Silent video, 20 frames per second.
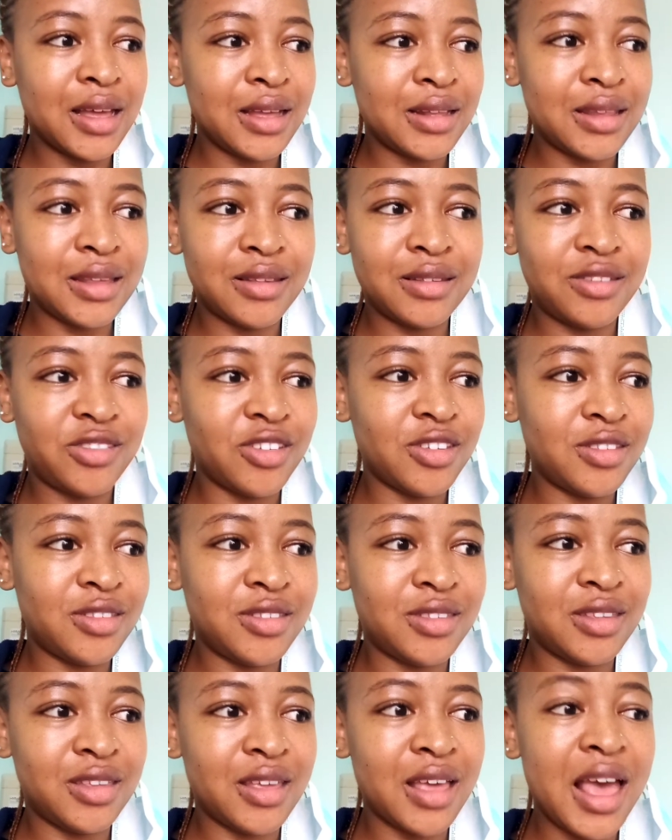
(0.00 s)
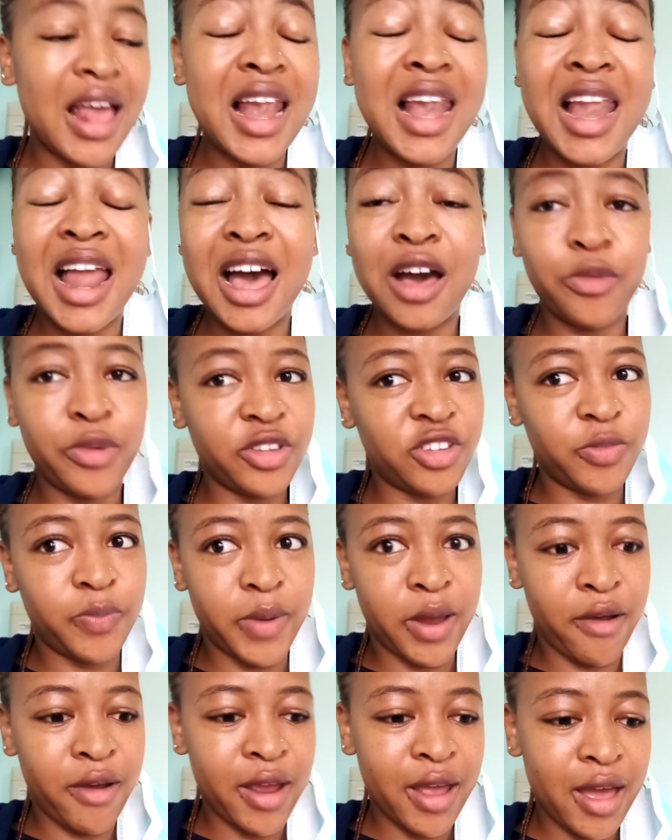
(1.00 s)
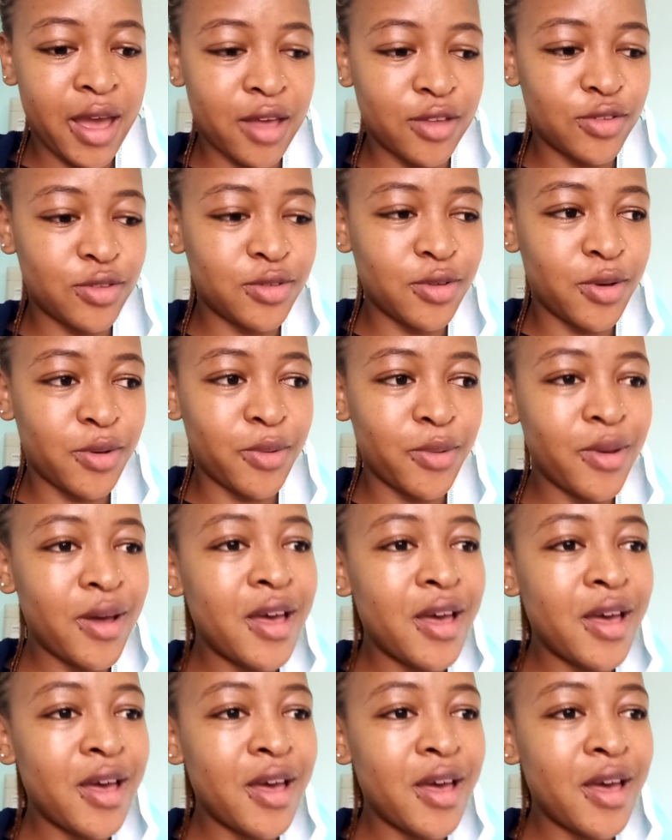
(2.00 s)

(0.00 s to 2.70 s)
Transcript: there's just a language barrier, so